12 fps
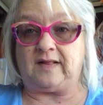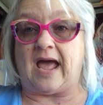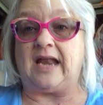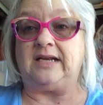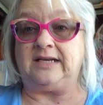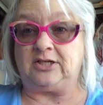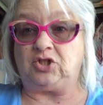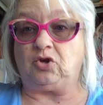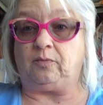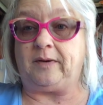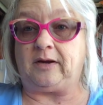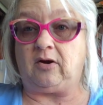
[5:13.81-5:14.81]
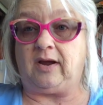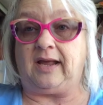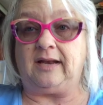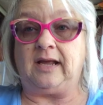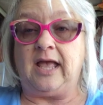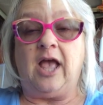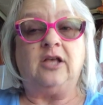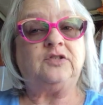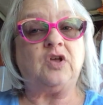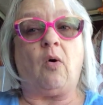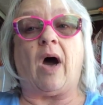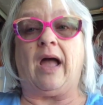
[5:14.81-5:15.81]
that initial period.
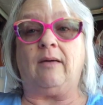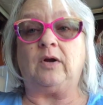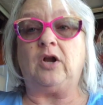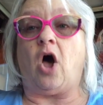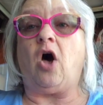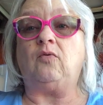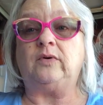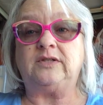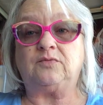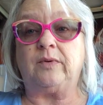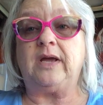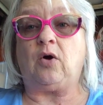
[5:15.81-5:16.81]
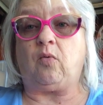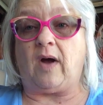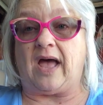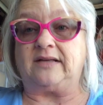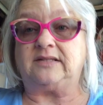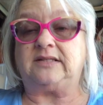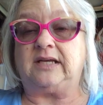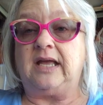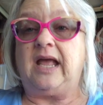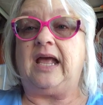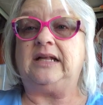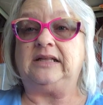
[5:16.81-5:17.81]
So I would always request
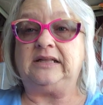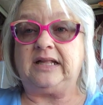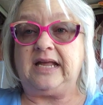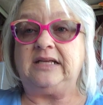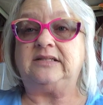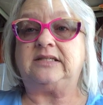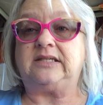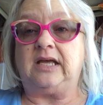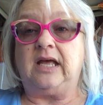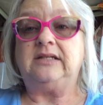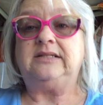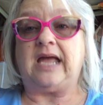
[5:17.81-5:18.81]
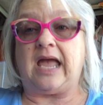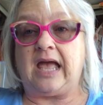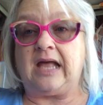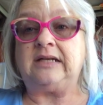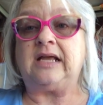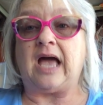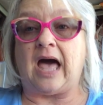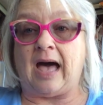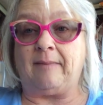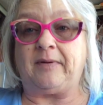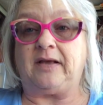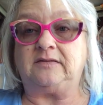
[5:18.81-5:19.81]
at least 10
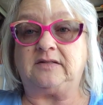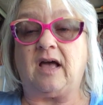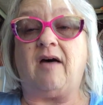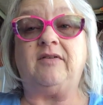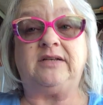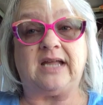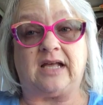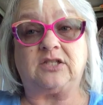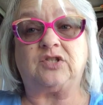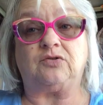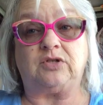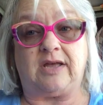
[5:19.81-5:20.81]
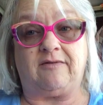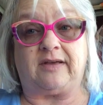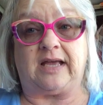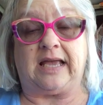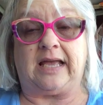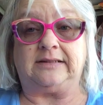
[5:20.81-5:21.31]
copies of a death certificate.